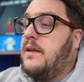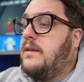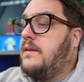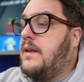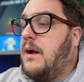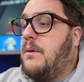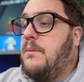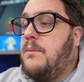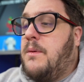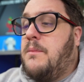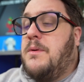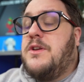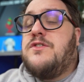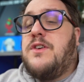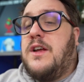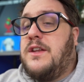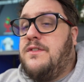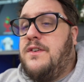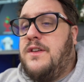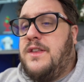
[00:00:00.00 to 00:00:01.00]
Now, when we
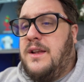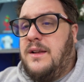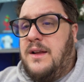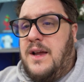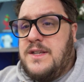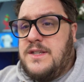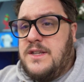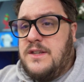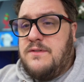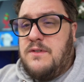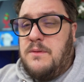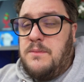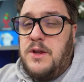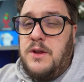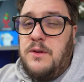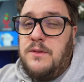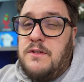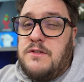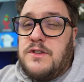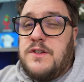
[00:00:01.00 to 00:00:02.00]
transfer the license from
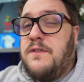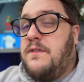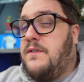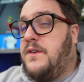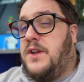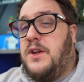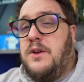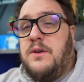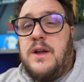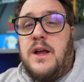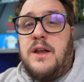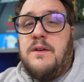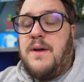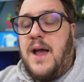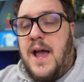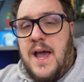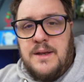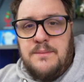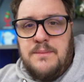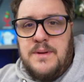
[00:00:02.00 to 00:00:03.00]
you, there's a few kind
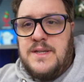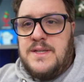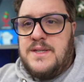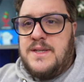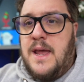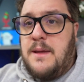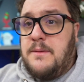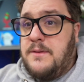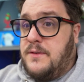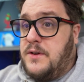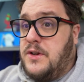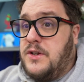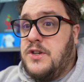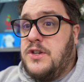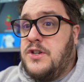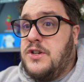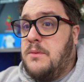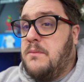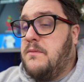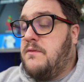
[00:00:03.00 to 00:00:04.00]
of admin steps for you
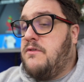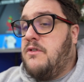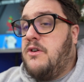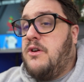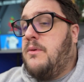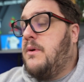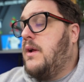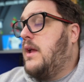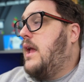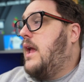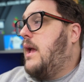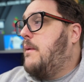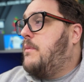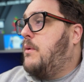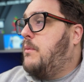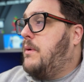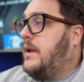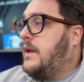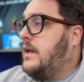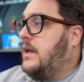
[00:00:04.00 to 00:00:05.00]
to jump through,
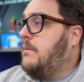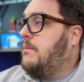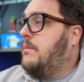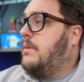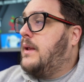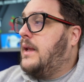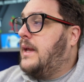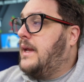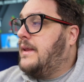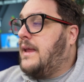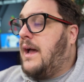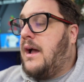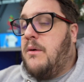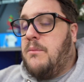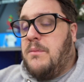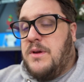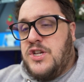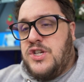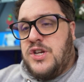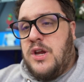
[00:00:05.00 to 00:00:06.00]
but we complete that
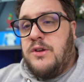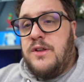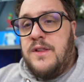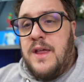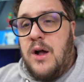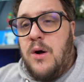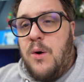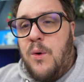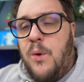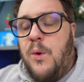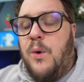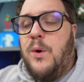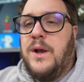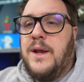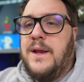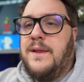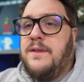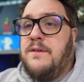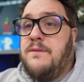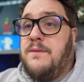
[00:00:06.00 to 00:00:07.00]
and we show you that all
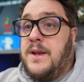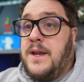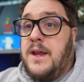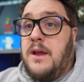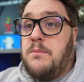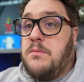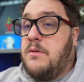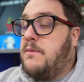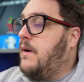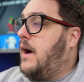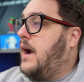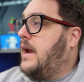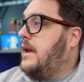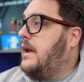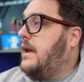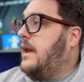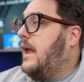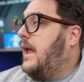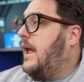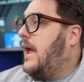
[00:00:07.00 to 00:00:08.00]
in the video
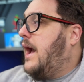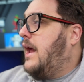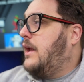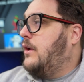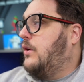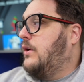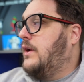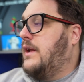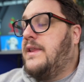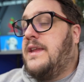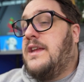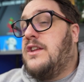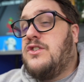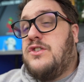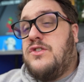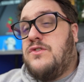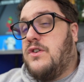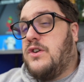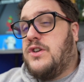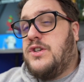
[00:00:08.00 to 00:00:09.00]
provided and all in the
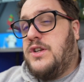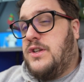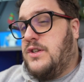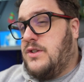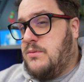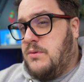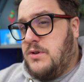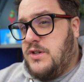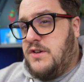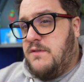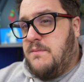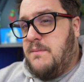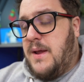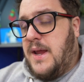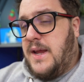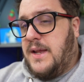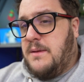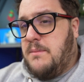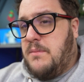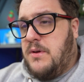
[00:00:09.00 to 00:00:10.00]
instructions once you've
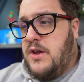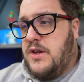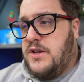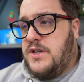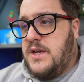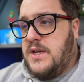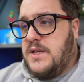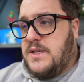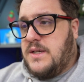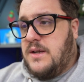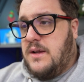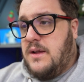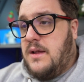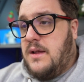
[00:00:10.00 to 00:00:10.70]
made the purchase.